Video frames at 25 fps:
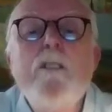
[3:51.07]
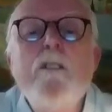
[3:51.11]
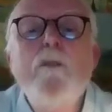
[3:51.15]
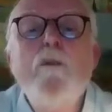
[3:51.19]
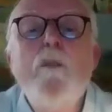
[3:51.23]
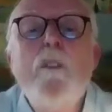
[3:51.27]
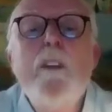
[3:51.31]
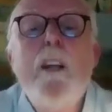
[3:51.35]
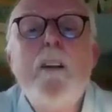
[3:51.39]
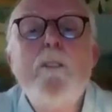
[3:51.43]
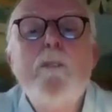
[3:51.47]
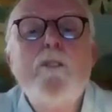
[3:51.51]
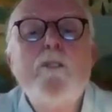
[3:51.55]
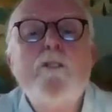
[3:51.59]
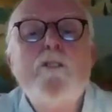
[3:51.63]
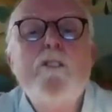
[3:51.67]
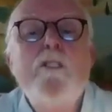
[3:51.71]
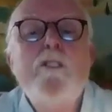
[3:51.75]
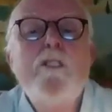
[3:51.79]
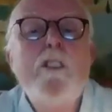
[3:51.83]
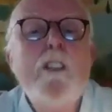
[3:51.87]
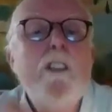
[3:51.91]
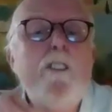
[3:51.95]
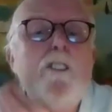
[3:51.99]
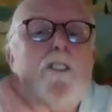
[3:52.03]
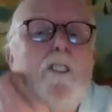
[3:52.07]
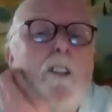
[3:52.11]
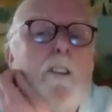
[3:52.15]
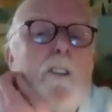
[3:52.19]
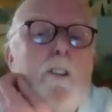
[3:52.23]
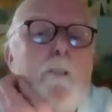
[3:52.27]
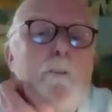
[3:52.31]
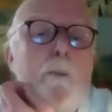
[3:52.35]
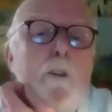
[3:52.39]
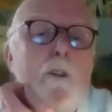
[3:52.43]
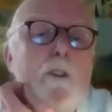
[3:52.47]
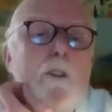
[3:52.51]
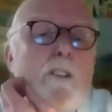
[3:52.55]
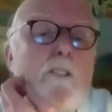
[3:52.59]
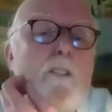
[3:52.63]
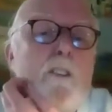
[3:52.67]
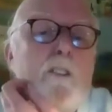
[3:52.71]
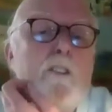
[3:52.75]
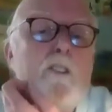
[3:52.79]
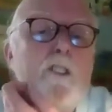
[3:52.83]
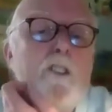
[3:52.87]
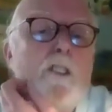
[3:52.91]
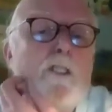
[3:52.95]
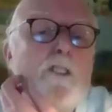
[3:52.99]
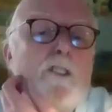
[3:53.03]
when I was researching the book of
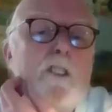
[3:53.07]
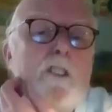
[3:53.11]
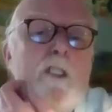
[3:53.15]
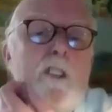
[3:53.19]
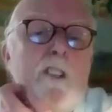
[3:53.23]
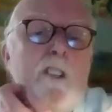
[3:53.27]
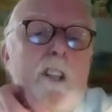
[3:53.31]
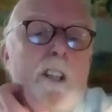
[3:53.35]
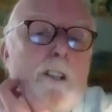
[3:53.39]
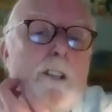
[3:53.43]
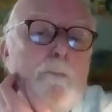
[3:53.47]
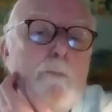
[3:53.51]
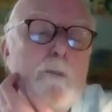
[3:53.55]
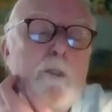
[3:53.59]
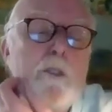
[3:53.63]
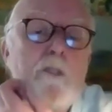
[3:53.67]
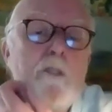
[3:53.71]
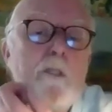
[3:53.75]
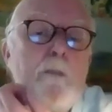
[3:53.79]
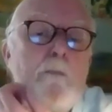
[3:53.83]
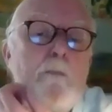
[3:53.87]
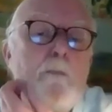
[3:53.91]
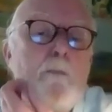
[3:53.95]
Ulster Surnames,